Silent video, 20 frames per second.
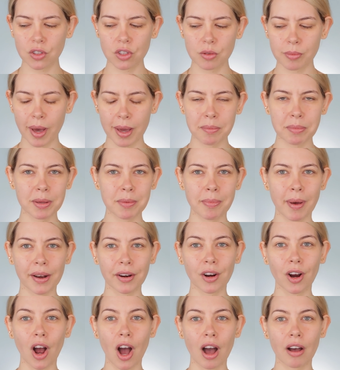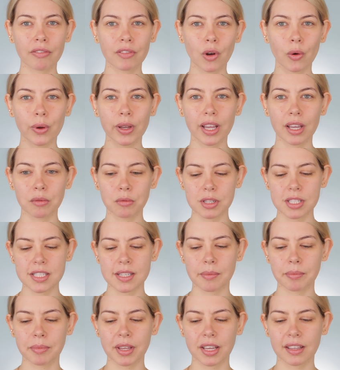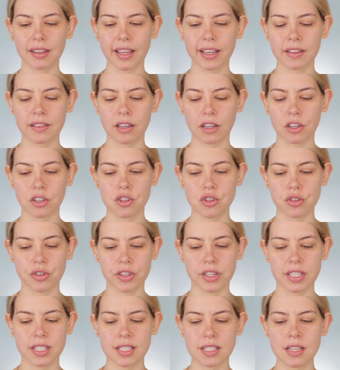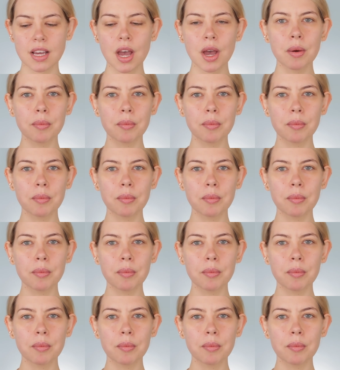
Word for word: You might be better off going in with something like the Catrice